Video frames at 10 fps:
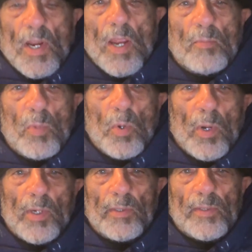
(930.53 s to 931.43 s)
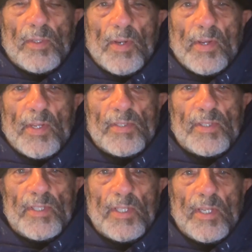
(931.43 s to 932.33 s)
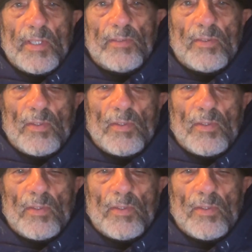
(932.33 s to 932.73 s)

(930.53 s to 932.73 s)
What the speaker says: eyeball it and I can see it